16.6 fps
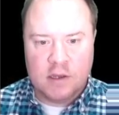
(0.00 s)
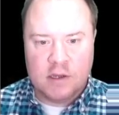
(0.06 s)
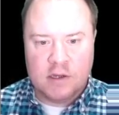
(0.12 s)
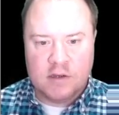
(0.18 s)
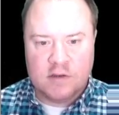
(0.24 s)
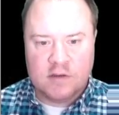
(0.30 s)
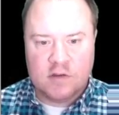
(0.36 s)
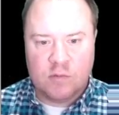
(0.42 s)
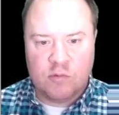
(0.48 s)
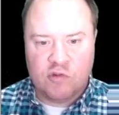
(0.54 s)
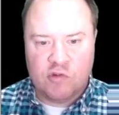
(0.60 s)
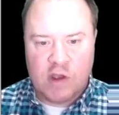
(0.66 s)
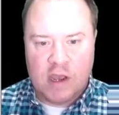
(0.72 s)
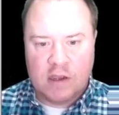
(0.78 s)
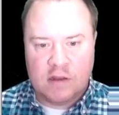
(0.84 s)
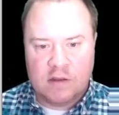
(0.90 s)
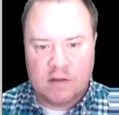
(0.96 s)

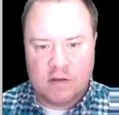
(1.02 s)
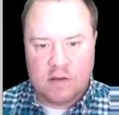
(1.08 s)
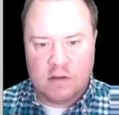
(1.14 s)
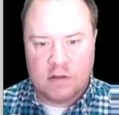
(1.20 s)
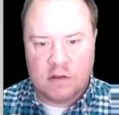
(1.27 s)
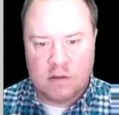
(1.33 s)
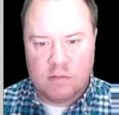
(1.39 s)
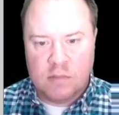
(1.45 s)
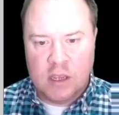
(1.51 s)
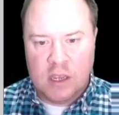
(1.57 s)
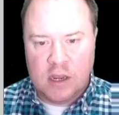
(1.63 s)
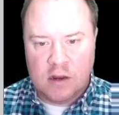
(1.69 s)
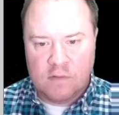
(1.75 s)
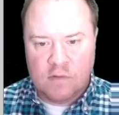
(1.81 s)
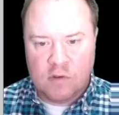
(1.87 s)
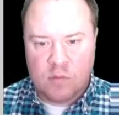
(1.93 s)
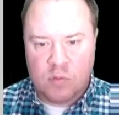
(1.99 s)
subtract the mean
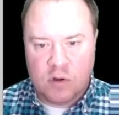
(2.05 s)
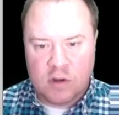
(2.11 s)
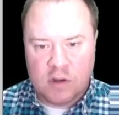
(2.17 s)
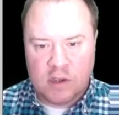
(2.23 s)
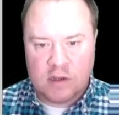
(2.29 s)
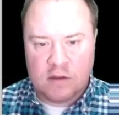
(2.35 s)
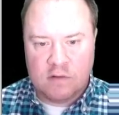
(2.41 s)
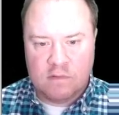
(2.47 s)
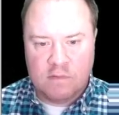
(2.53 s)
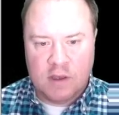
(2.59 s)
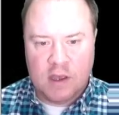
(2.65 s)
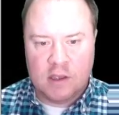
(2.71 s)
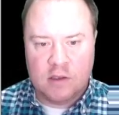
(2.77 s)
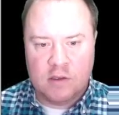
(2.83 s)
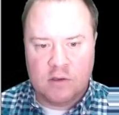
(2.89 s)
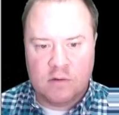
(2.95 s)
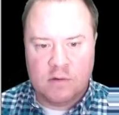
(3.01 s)
of the predicted
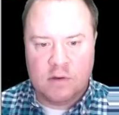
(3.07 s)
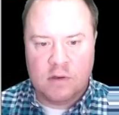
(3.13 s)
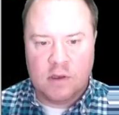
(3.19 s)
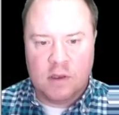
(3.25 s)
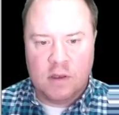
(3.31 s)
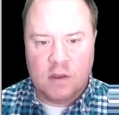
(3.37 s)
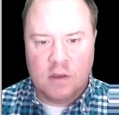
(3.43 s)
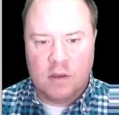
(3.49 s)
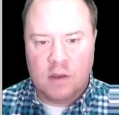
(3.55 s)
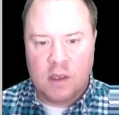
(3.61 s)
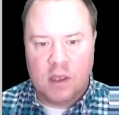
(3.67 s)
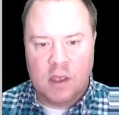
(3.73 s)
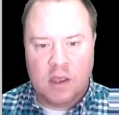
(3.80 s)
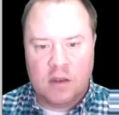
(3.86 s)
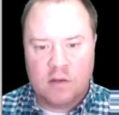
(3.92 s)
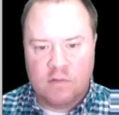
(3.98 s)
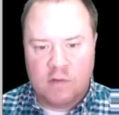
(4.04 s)
value,
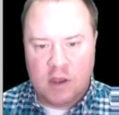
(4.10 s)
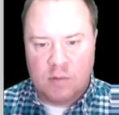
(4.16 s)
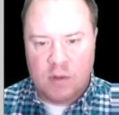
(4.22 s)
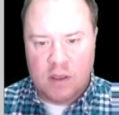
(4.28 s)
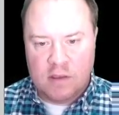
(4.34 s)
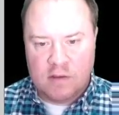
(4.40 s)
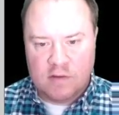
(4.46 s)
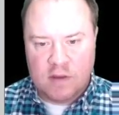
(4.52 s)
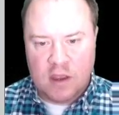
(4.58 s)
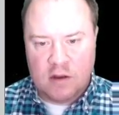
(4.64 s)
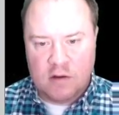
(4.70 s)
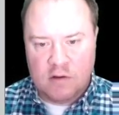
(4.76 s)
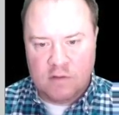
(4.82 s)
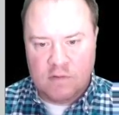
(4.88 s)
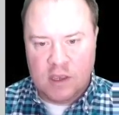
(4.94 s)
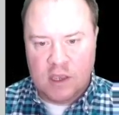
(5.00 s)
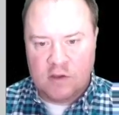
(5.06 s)
and divide by the standard
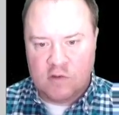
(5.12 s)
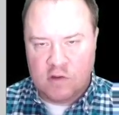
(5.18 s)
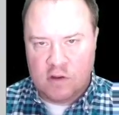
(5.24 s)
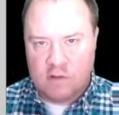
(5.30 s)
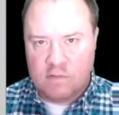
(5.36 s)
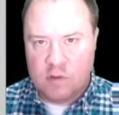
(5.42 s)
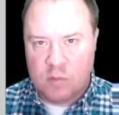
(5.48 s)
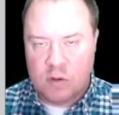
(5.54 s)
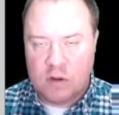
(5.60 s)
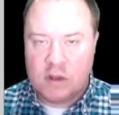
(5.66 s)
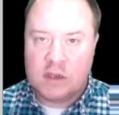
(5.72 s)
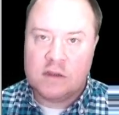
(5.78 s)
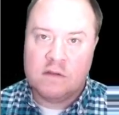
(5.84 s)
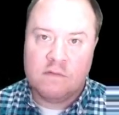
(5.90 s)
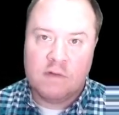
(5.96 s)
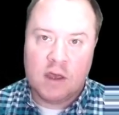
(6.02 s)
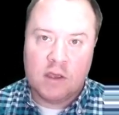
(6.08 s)
deviation of the
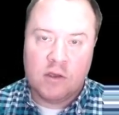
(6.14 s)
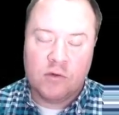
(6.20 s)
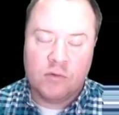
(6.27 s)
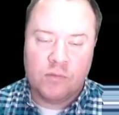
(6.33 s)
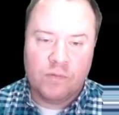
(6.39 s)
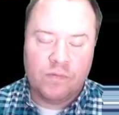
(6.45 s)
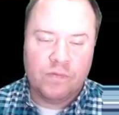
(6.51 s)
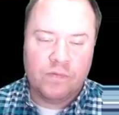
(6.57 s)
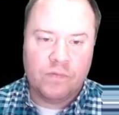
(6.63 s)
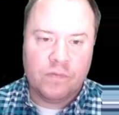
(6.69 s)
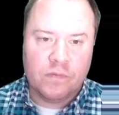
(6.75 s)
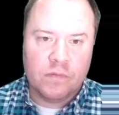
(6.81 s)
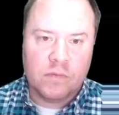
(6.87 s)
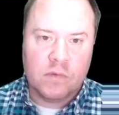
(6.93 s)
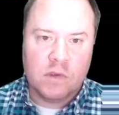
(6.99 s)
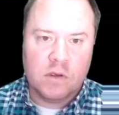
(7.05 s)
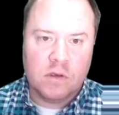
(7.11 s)
predicted value.
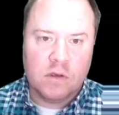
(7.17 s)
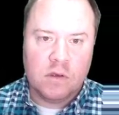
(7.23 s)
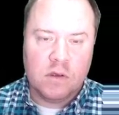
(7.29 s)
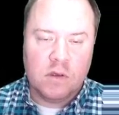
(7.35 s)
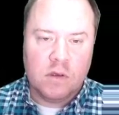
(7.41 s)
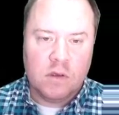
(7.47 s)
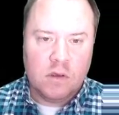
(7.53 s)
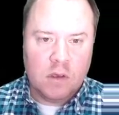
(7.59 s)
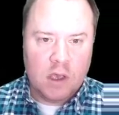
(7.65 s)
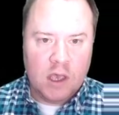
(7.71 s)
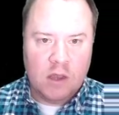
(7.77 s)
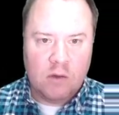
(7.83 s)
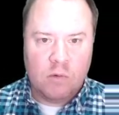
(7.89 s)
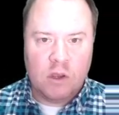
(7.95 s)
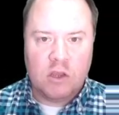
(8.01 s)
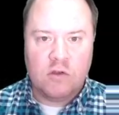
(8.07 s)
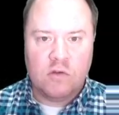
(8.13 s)
And
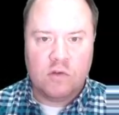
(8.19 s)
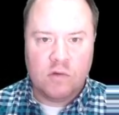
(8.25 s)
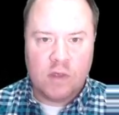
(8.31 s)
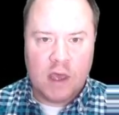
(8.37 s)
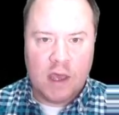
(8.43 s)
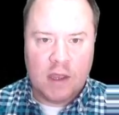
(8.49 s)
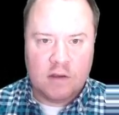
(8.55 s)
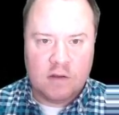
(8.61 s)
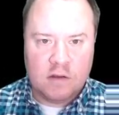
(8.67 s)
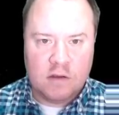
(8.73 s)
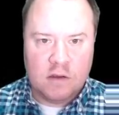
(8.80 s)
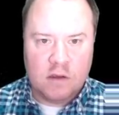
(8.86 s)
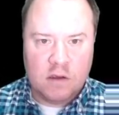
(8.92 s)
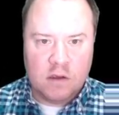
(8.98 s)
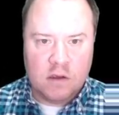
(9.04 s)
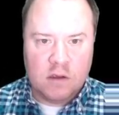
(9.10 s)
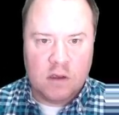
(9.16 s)
when you do that,
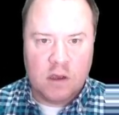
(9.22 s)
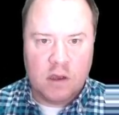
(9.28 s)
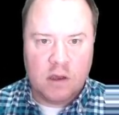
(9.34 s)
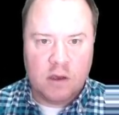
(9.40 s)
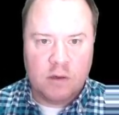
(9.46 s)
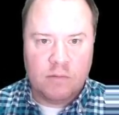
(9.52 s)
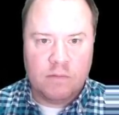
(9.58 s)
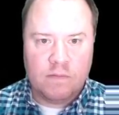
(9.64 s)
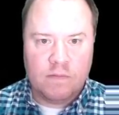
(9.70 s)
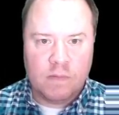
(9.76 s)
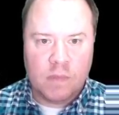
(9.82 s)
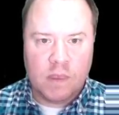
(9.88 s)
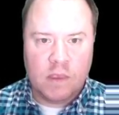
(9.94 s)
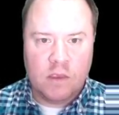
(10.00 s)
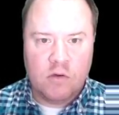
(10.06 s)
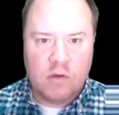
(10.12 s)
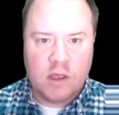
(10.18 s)

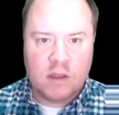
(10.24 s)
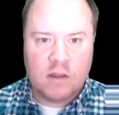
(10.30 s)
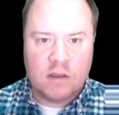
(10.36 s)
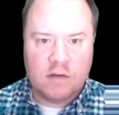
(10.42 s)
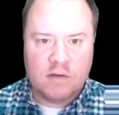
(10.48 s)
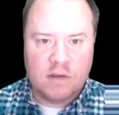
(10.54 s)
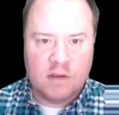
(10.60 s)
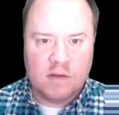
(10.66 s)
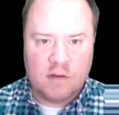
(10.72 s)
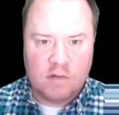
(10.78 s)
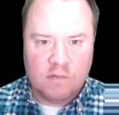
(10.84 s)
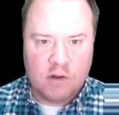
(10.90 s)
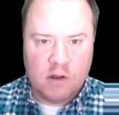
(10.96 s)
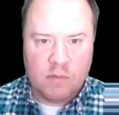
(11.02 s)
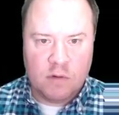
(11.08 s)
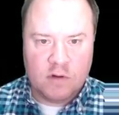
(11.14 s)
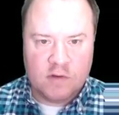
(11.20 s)
you get this list of
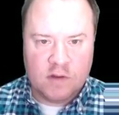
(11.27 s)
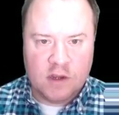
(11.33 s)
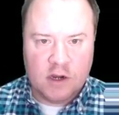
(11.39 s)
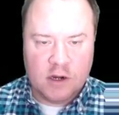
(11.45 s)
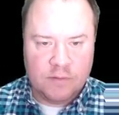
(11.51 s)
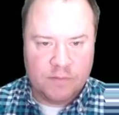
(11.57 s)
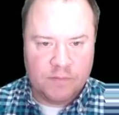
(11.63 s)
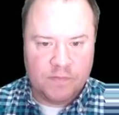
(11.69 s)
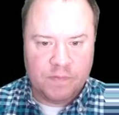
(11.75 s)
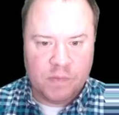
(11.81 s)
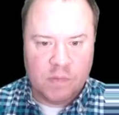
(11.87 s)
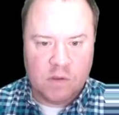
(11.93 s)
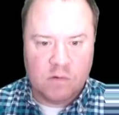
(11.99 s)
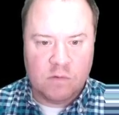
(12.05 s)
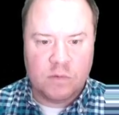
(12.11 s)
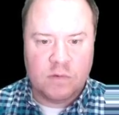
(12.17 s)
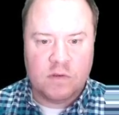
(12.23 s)
numbers here.
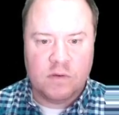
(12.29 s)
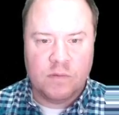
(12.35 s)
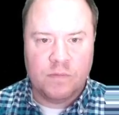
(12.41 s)
Whoops.